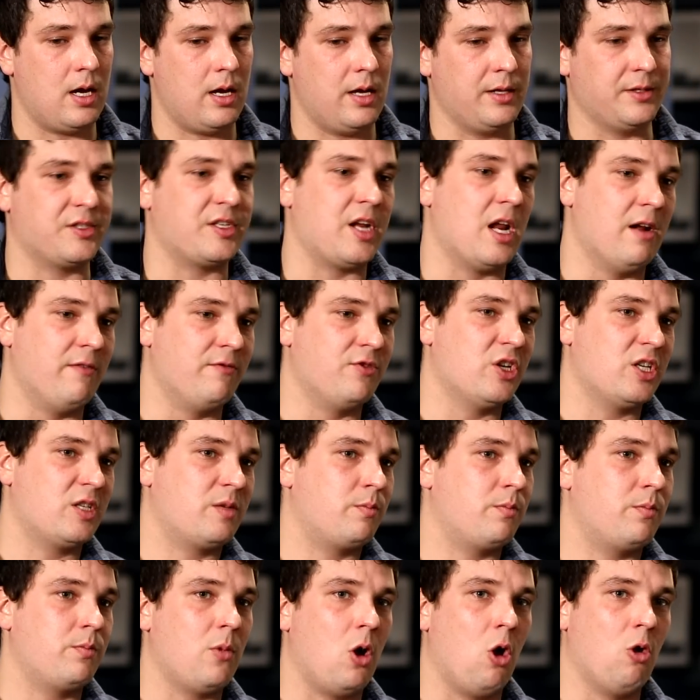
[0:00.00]
instead of
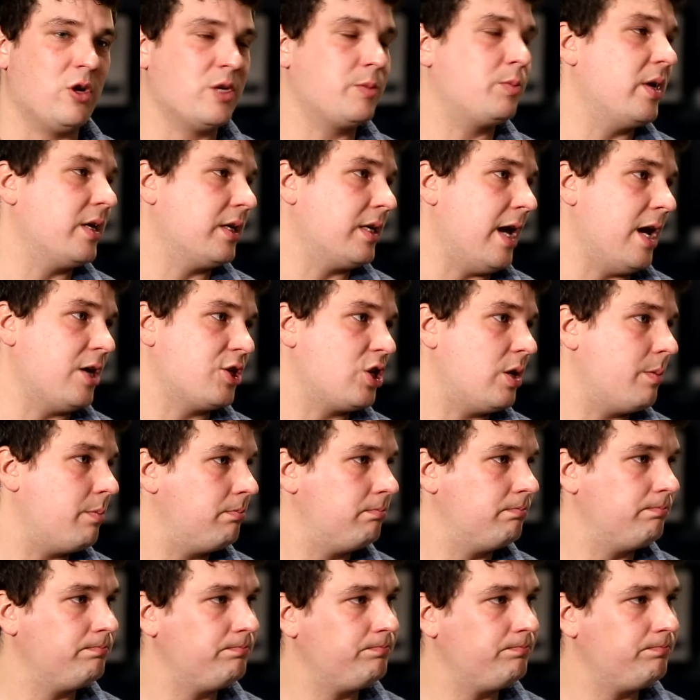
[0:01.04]
just always playing catch up.